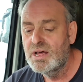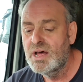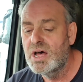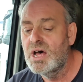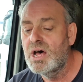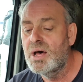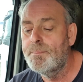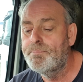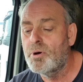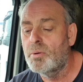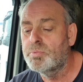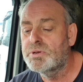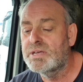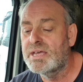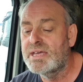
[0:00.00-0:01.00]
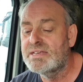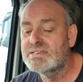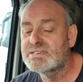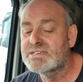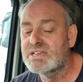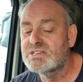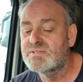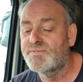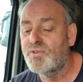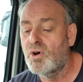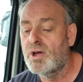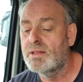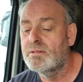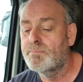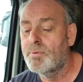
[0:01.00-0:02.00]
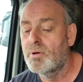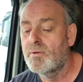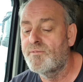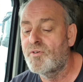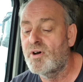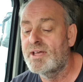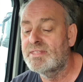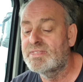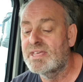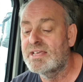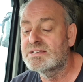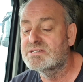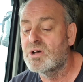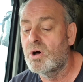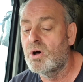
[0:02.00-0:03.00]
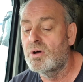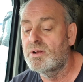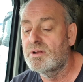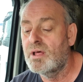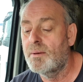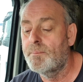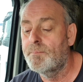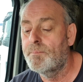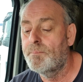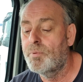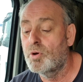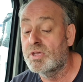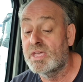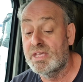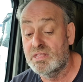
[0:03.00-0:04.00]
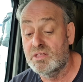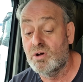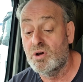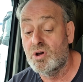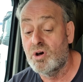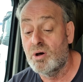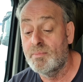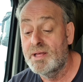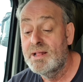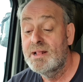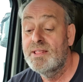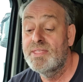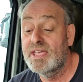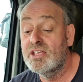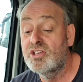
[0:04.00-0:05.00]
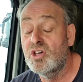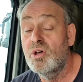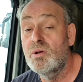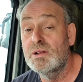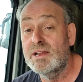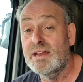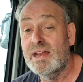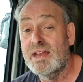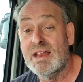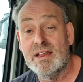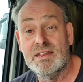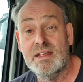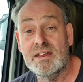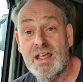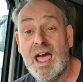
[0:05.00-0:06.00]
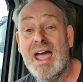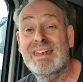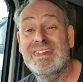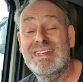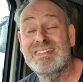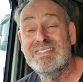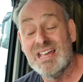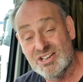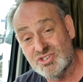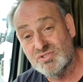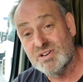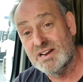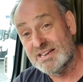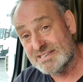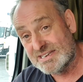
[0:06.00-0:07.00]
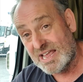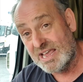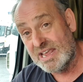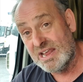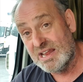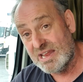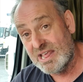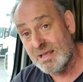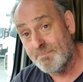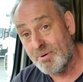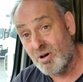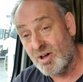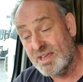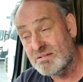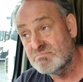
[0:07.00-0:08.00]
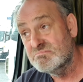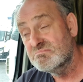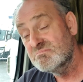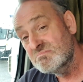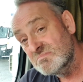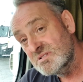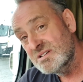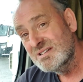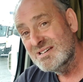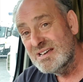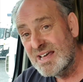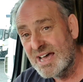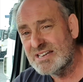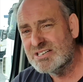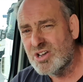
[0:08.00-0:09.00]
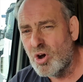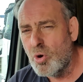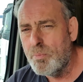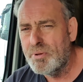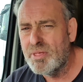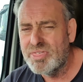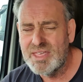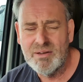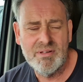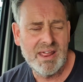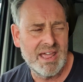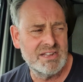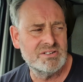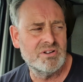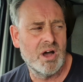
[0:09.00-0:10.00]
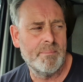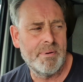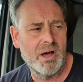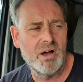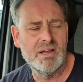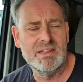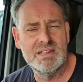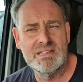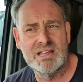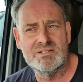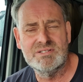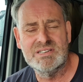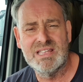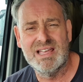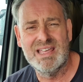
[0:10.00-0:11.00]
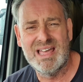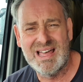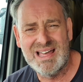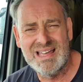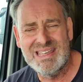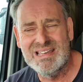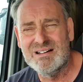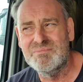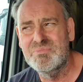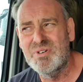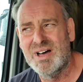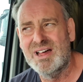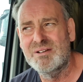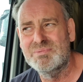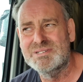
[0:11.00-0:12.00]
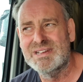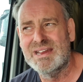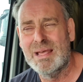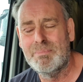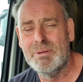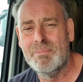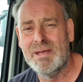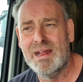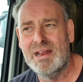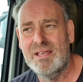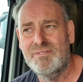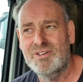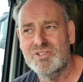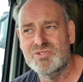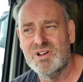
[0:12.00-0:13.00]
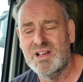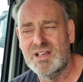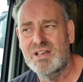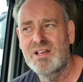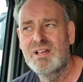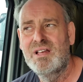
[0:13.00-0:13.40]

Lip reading: Bob Keane says, find digs on booking.com, then Google an industrial estate nearby. That's cool, but the thing with that is you've got to park in the industrial estate. A, I'm not 100% happy about leaving the truck